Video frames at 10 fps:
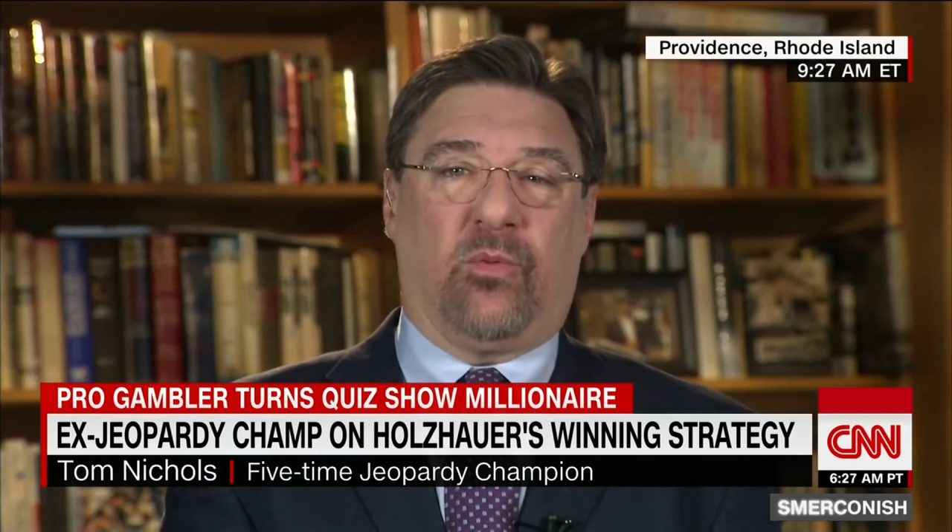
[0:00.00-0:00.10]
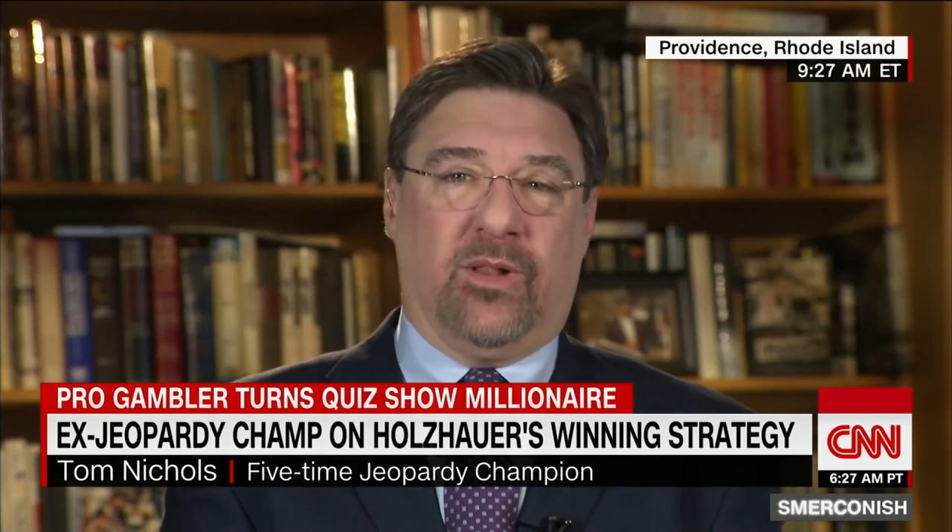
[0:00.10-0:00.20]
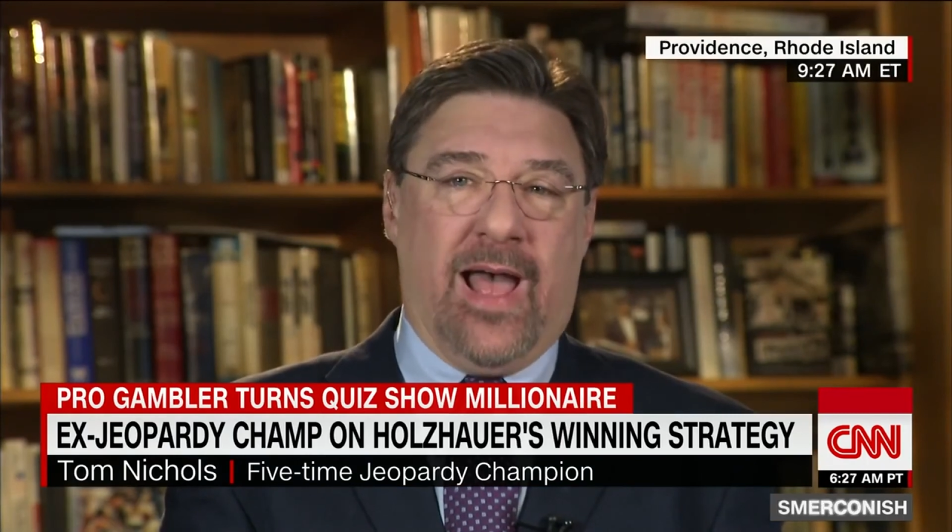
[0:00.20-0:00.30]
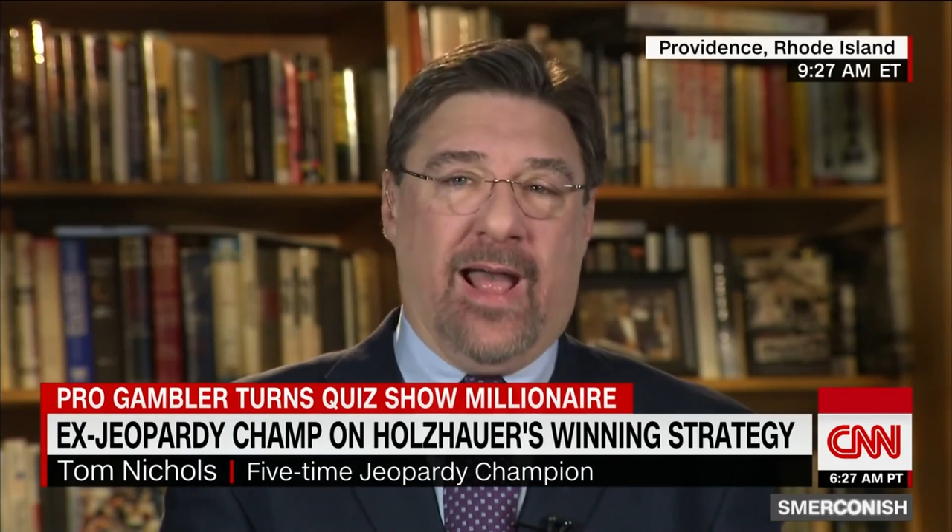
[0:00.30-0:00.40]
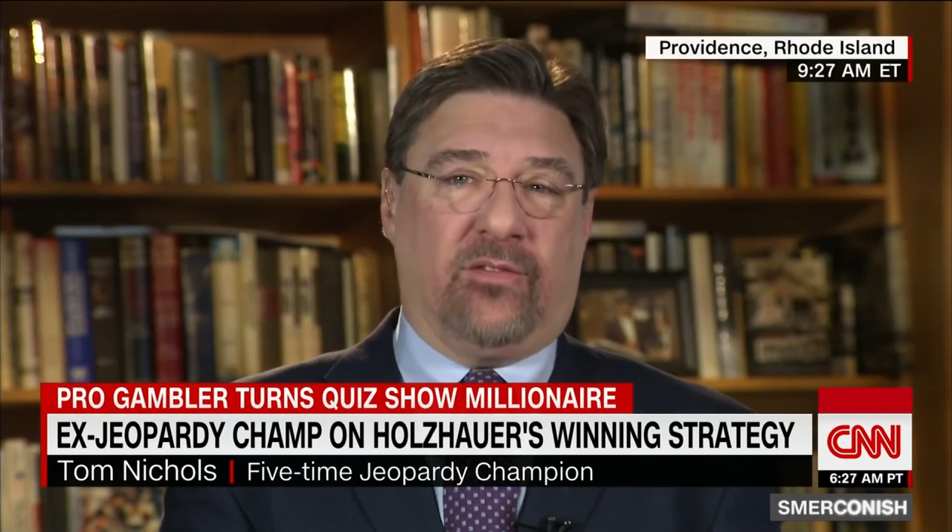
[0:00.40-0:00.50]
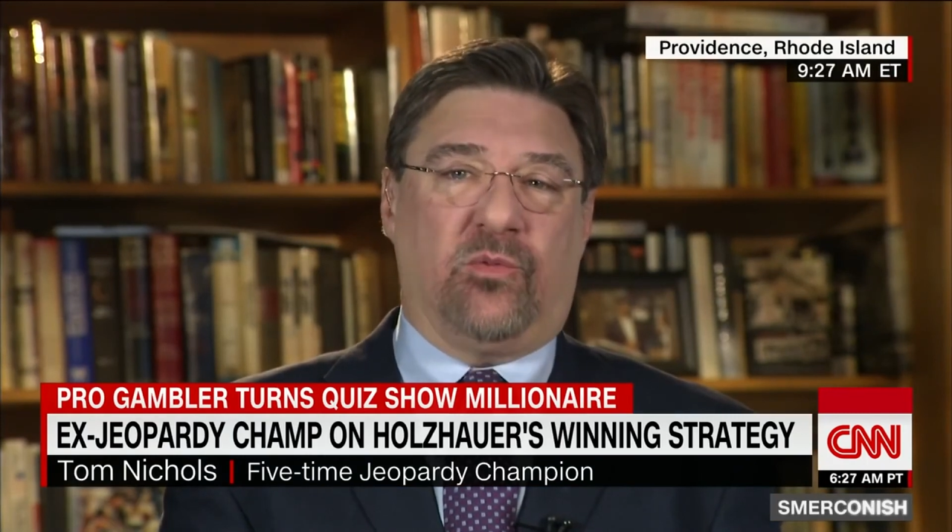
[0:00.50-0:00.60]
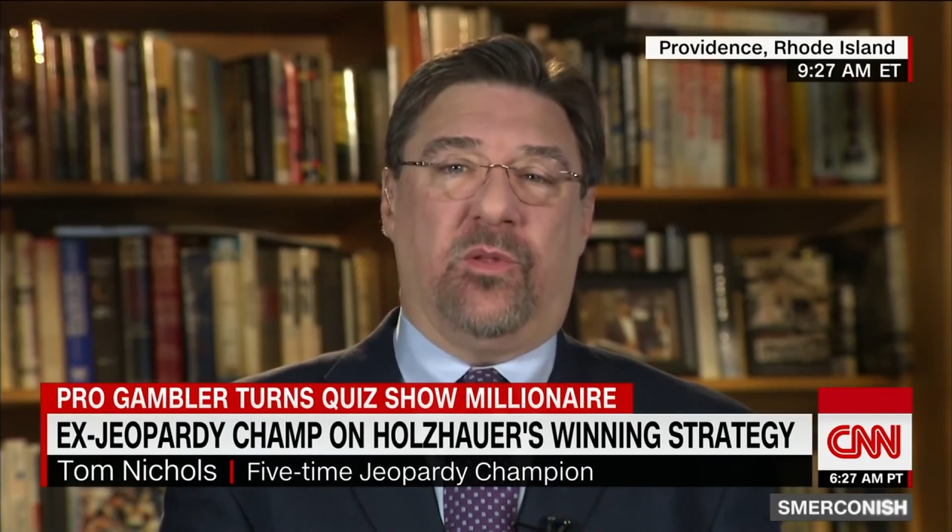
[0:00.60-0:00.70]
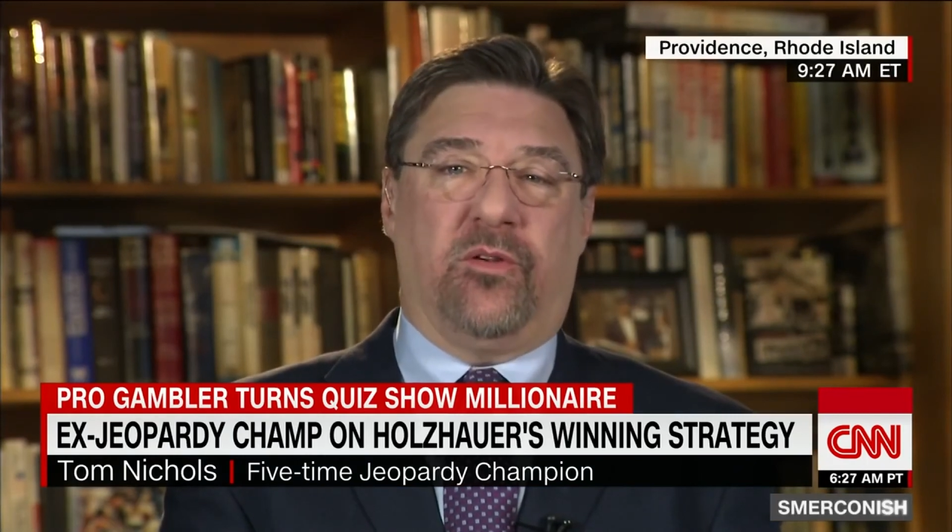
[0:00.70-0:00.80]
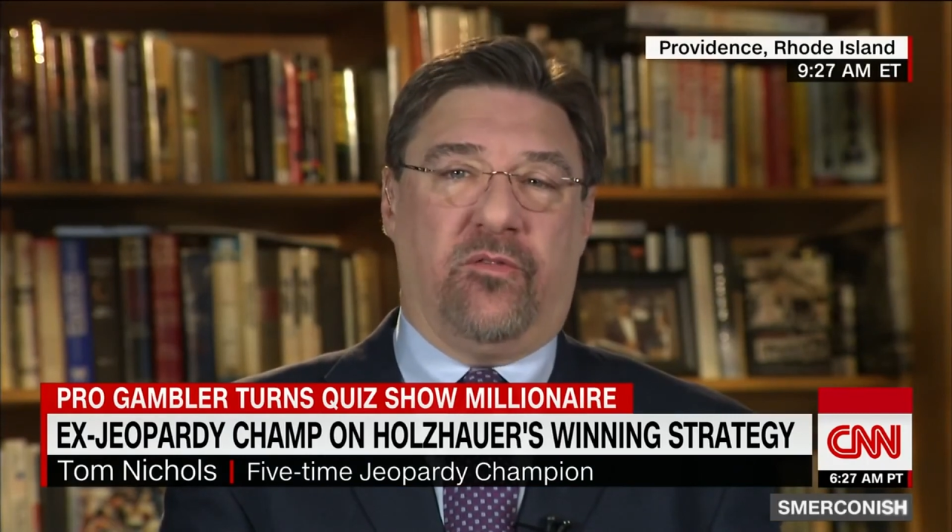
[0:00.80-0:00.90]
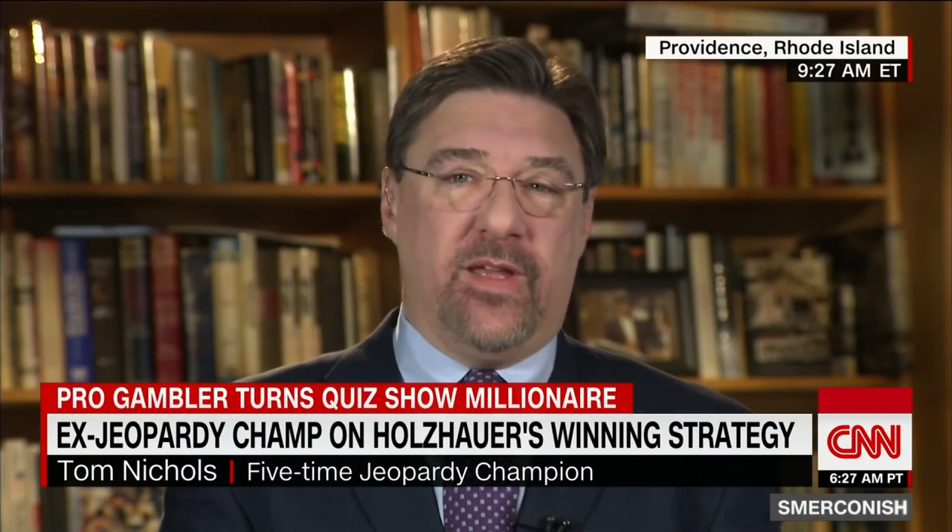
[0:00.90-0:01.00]
relaxed,
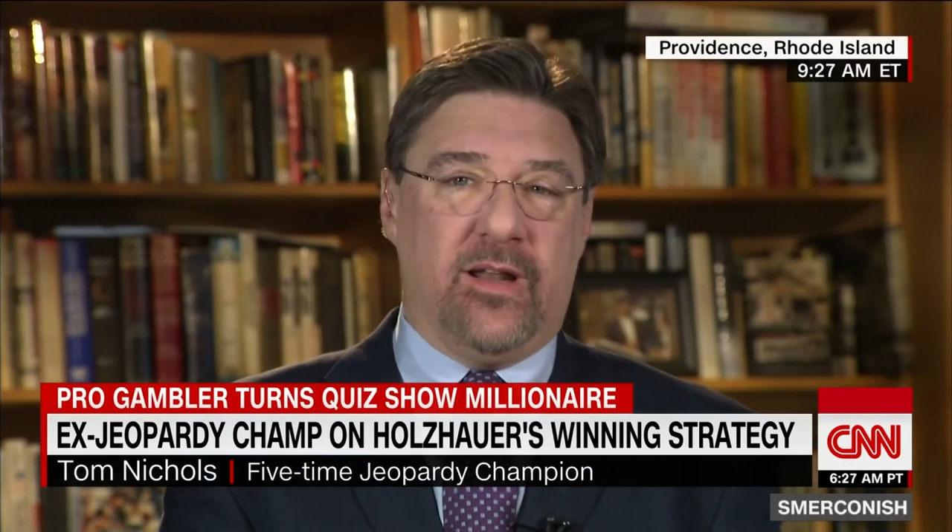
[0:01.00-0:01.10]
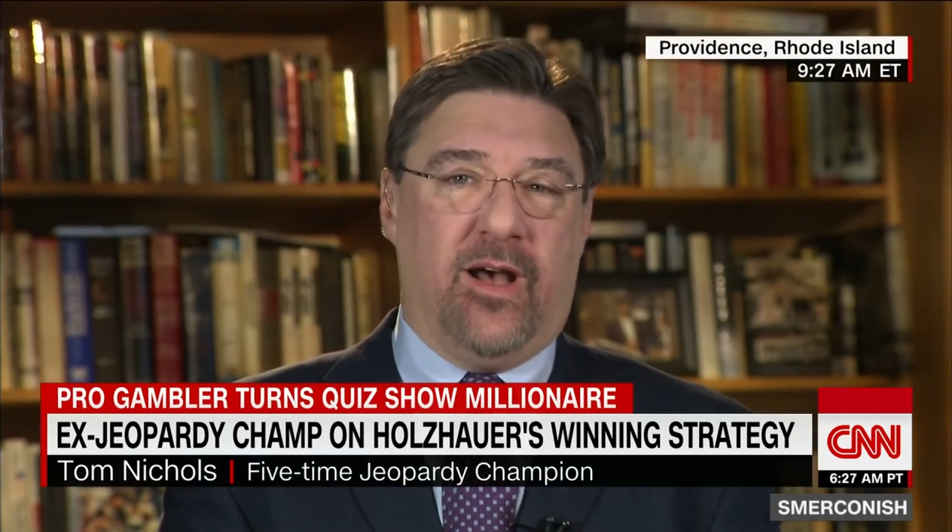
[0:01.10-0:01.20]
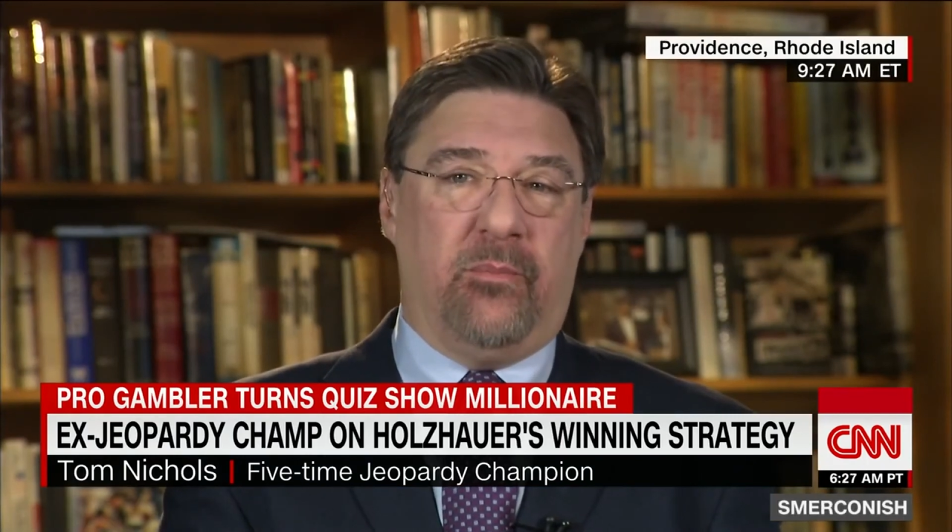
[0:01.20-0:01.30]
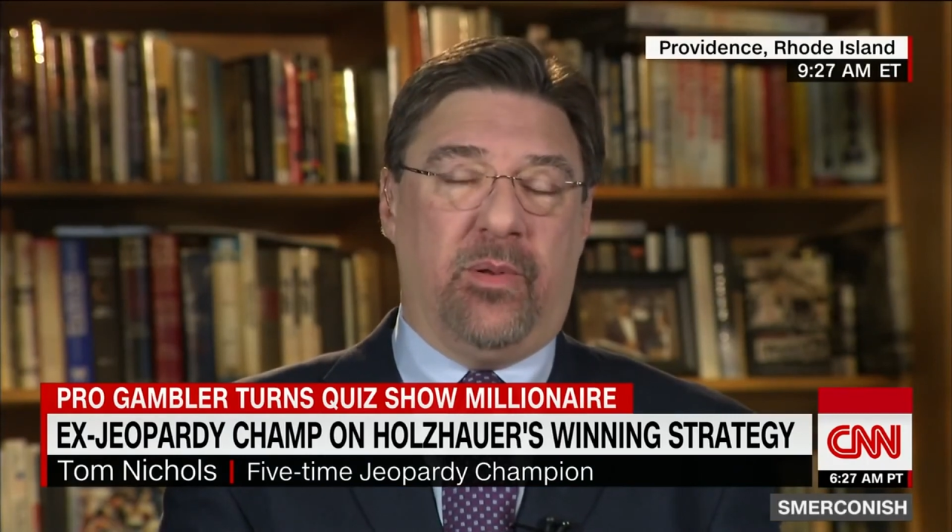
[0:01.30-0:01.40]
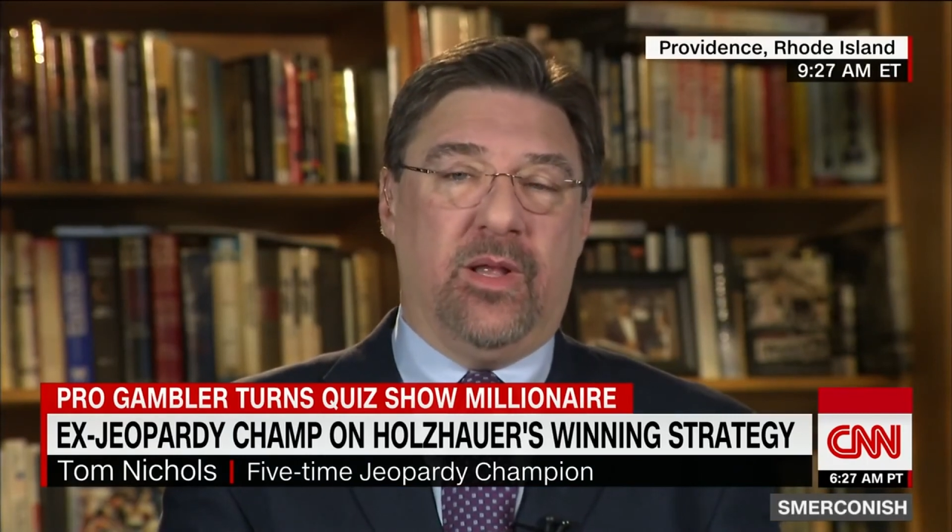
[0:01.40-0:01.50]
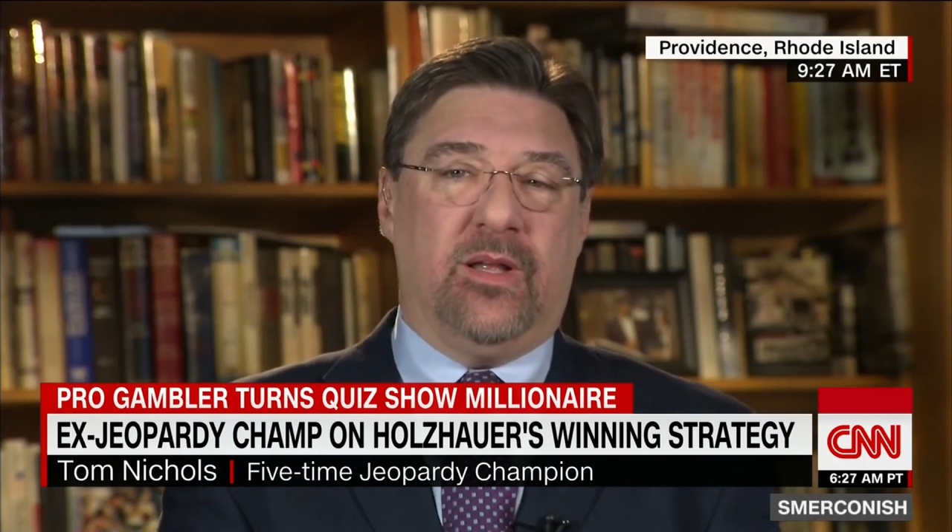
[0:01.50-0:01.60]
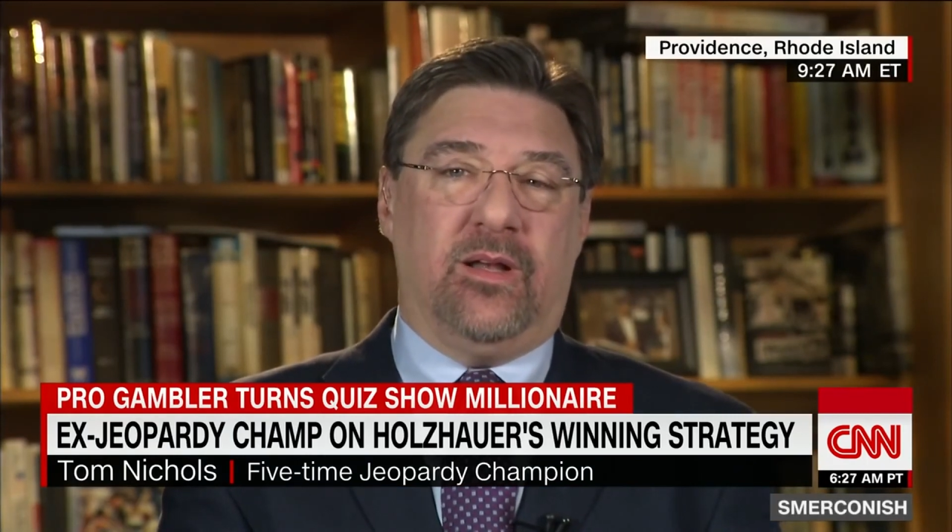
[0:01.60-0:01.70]
with your feet up,